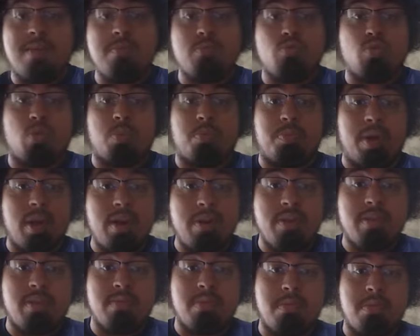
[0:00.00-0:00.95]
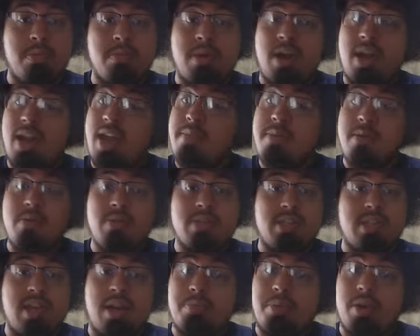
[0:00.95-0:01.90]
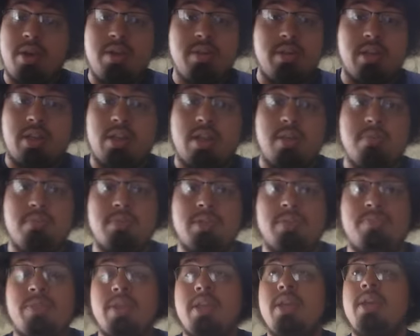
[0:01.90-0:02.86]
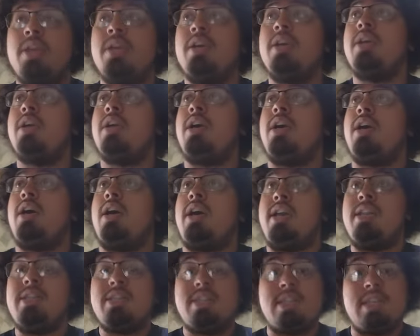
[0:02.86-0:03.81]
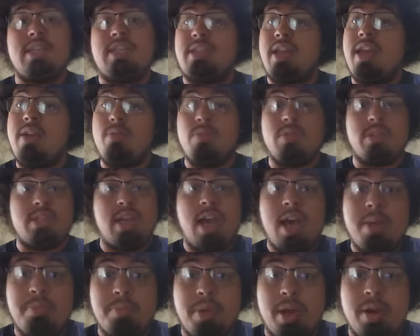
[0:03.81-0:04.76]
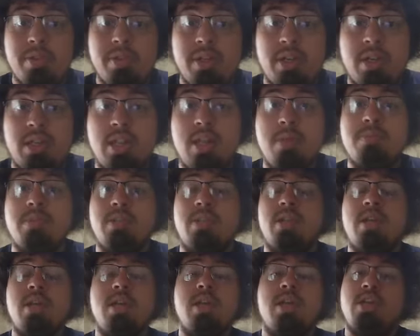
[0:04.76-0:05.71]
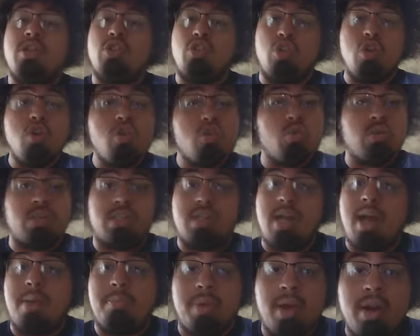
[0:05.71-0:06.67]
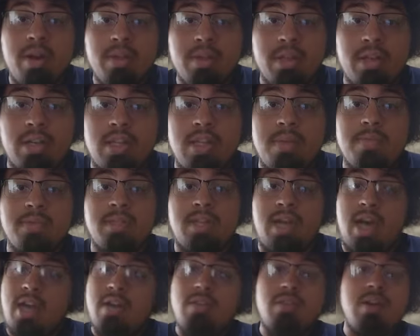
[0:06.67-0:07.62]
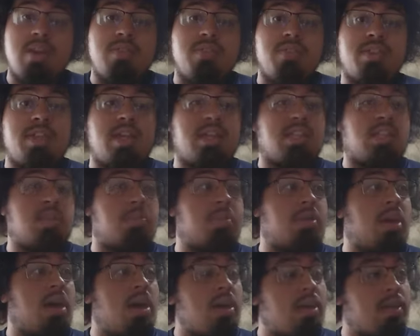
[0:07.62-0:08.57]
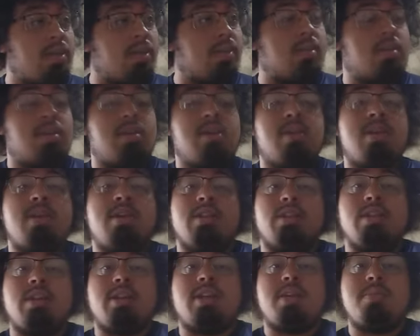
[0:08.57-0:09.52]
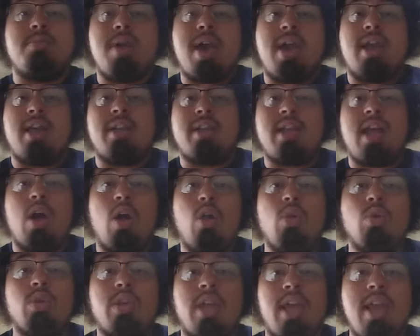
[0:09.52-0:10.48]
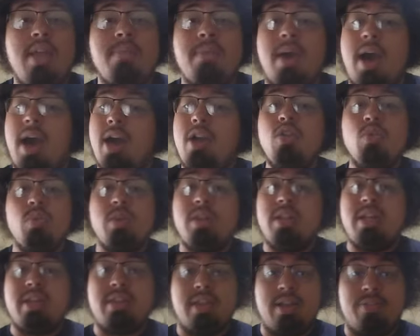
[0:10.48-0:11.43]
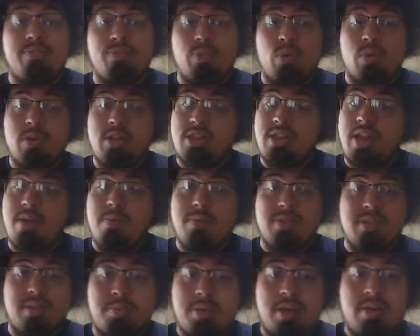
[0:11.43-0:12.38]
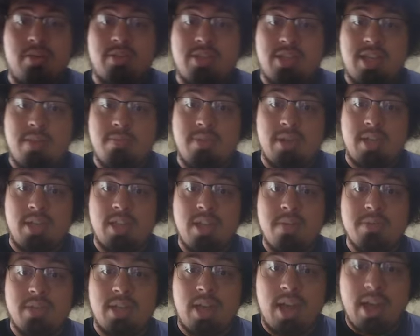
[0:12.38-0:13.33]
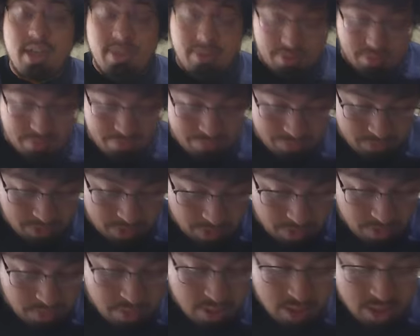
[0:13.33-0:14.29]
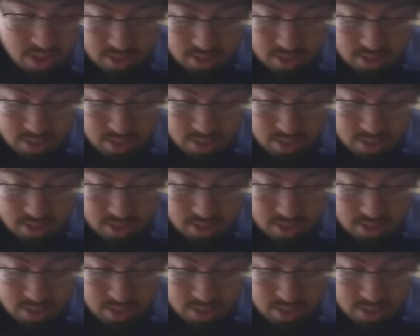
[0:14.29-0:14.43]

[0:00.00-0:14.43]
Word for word: teams were better than them. I mean, Miami was not better than Clemson. Uh, NC State was not better than Clemson. Duke was not better than Clemson. I don't even think, to be honest, looking back at that whole game, I don't really think Florida State was a better team than Clemson either. You know,